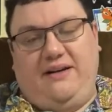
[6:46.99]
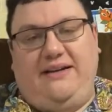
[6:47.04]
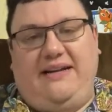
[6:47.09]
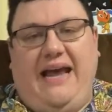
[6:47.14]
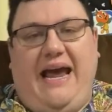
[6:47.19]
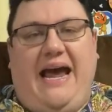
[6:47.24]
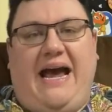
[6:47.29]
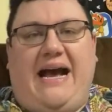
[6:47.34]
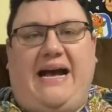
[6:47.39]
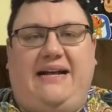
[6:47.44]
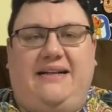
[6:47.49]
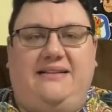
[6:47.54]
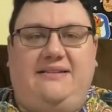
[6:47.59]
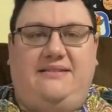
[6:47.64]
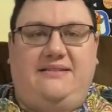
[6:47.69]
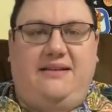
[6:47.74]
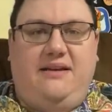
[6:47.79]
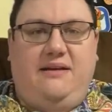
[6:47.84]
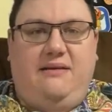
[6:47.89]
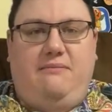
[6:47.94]
Dat,
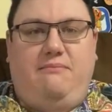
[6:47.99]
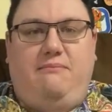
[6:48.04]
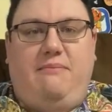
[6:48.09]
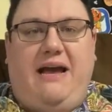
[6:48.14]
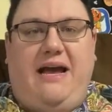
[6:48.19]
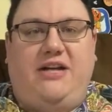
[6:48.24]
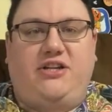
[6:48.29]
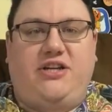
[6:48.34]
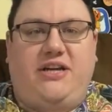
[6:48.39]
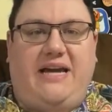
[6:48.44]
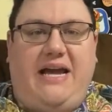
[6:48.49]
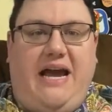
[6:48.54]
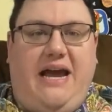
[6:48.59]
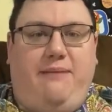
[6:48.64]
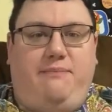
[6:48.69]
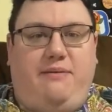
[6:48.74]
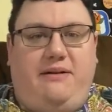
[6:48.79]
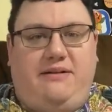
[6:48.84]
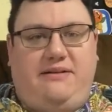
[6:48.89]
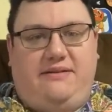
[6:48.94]
Magic Happens.